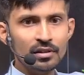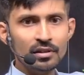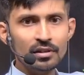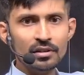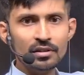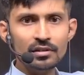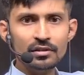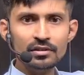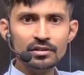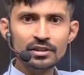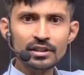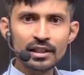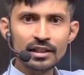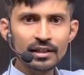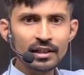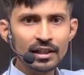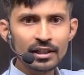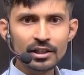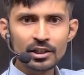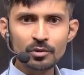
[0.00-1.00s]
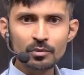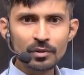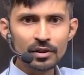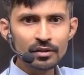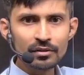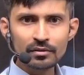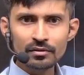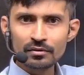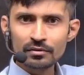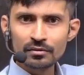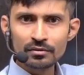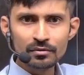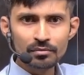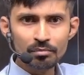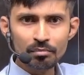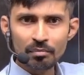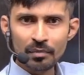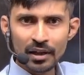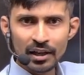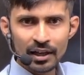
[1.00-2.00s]
Inside that human,
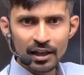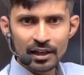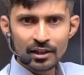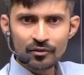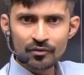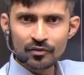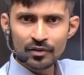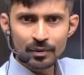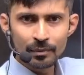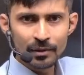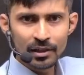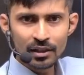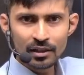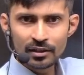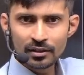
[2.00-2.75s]
male and female?